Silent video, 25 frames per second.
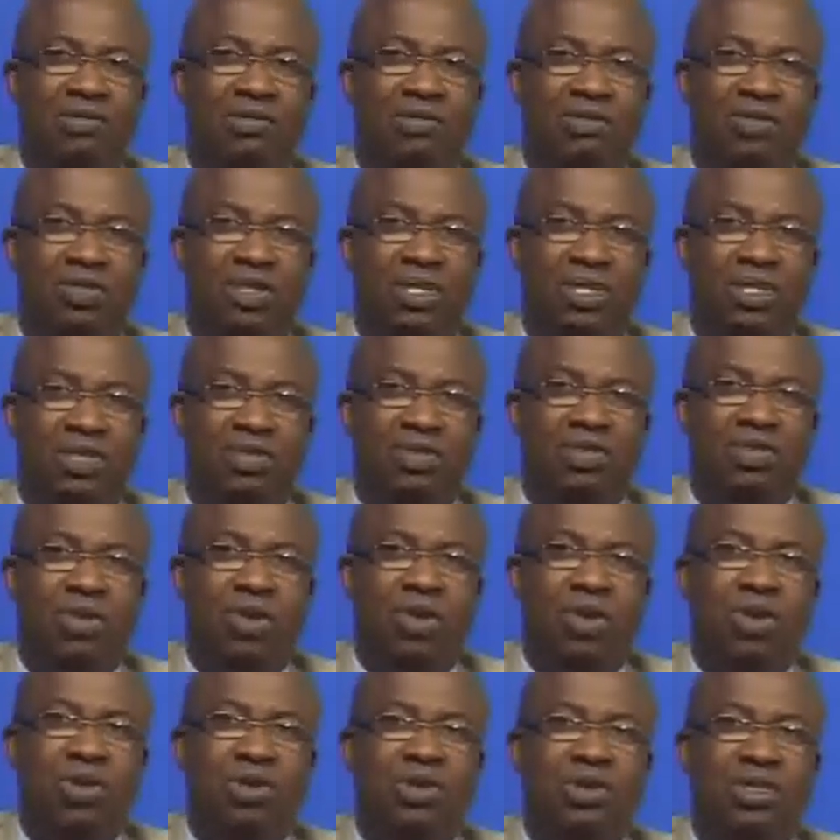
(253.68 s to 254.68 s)
this to be
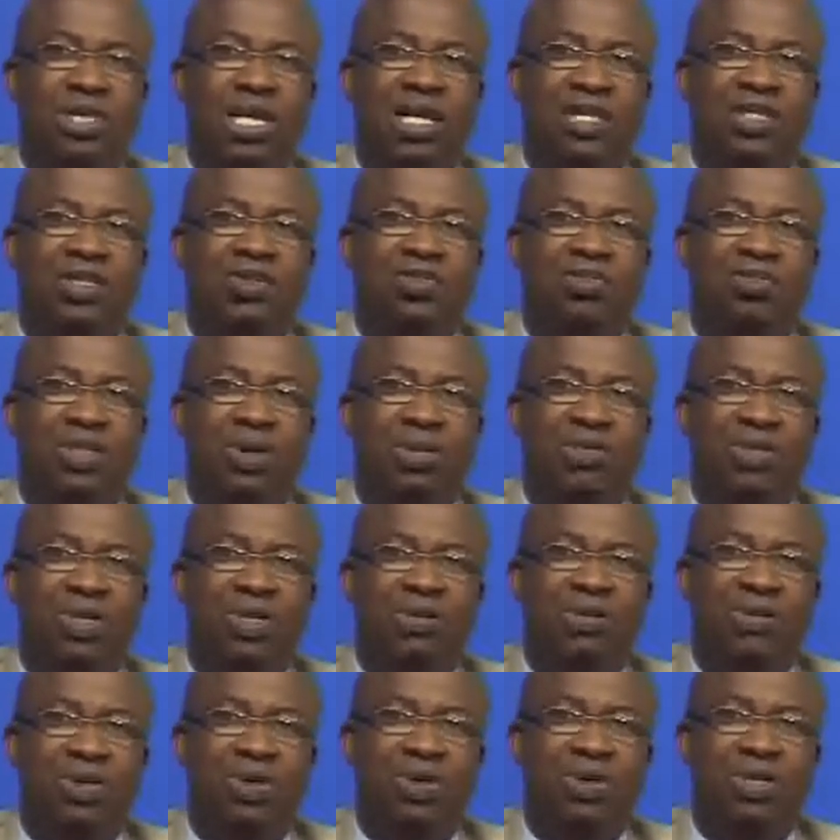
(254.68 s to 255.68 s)
called test tube
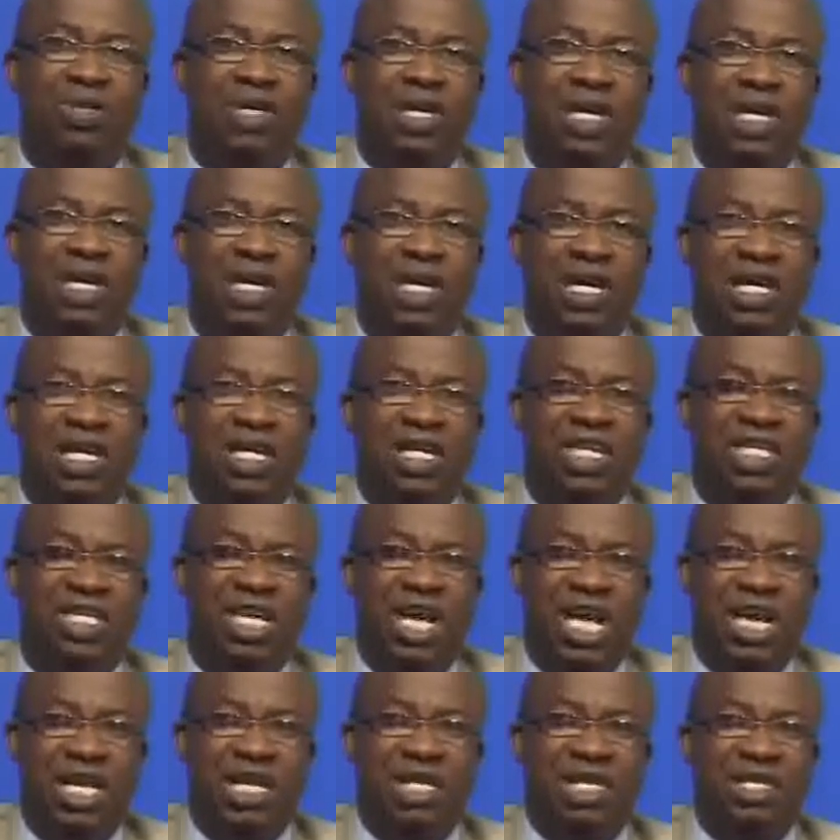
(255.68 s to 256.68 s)
babies, because
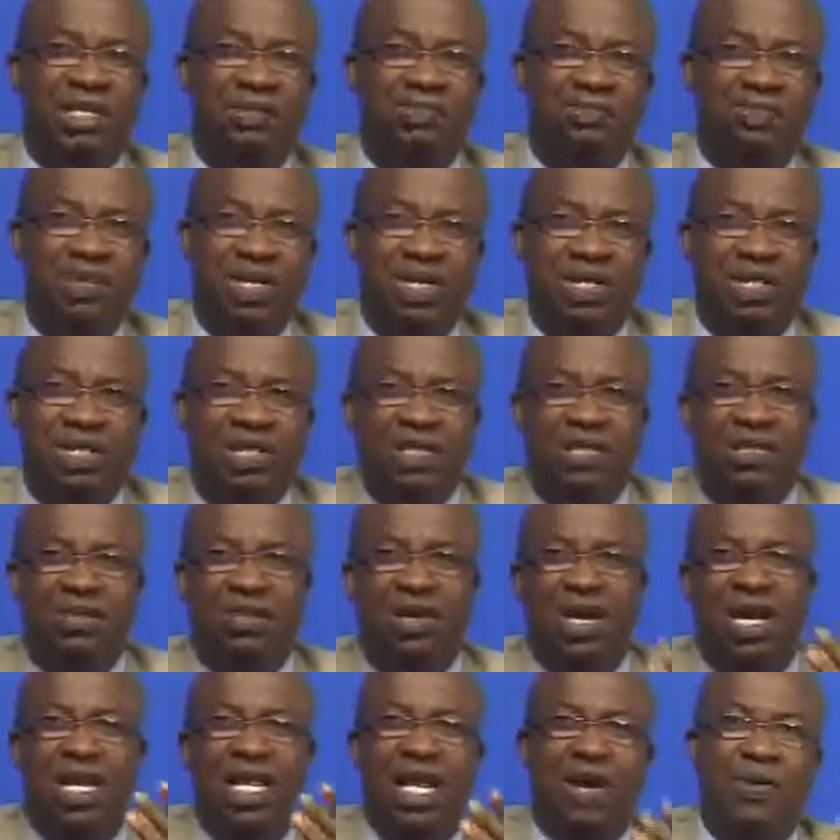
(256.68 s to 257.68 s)
initially the mixing
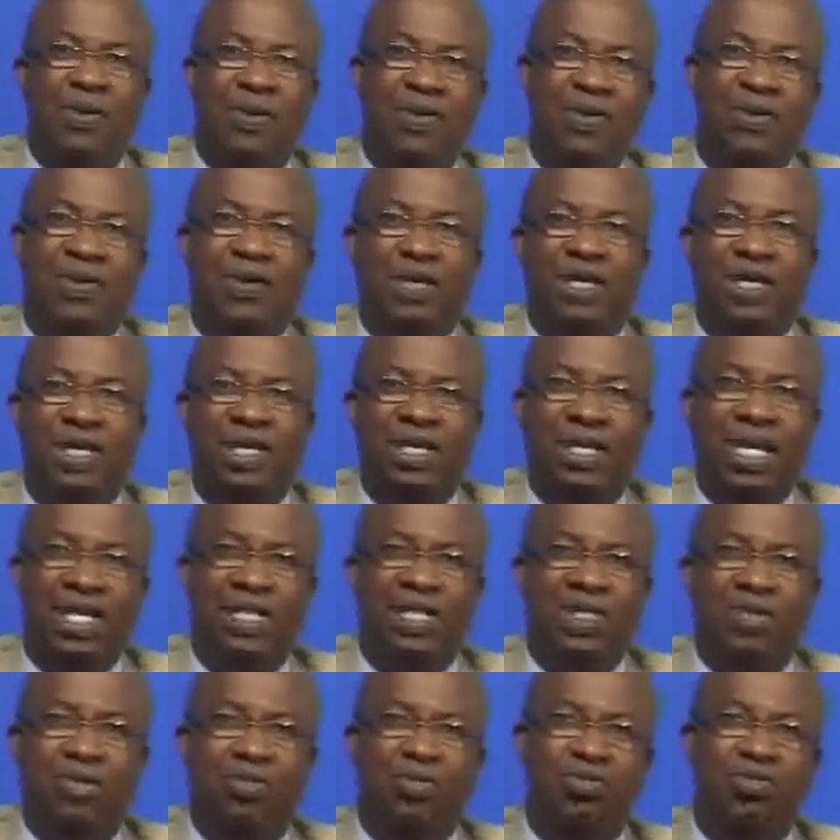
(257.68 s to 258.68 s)
together was done in a
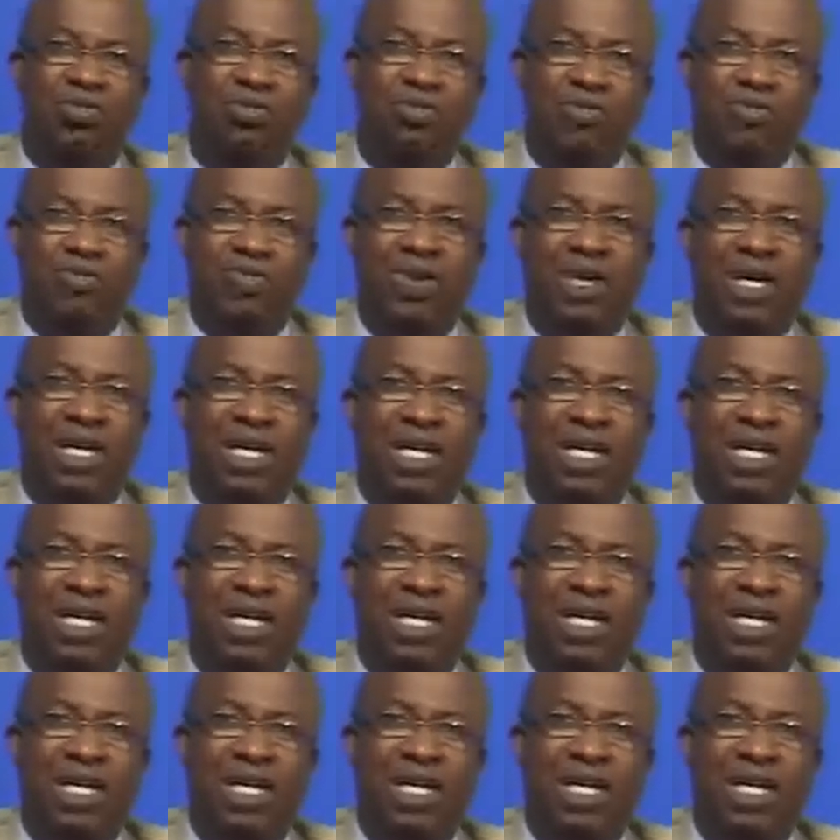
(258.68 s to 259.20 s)
test tube, bringing